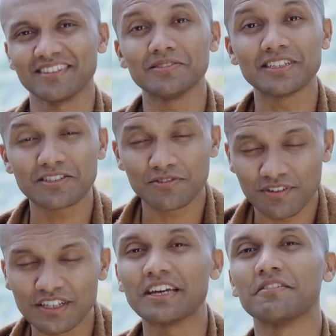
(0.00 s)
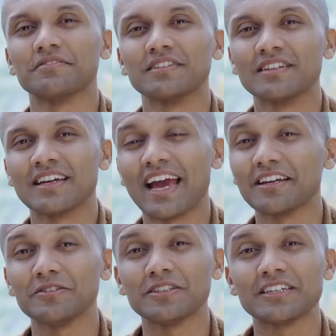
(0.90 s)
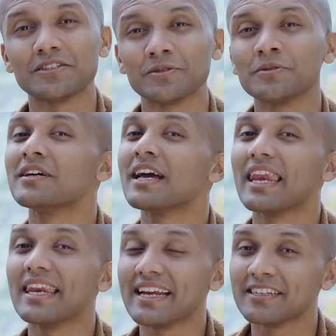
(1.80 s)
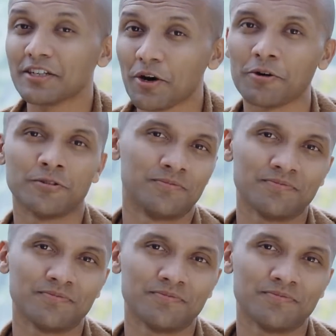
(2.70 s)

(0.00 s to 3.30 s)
you need to forgive, and you need to let go.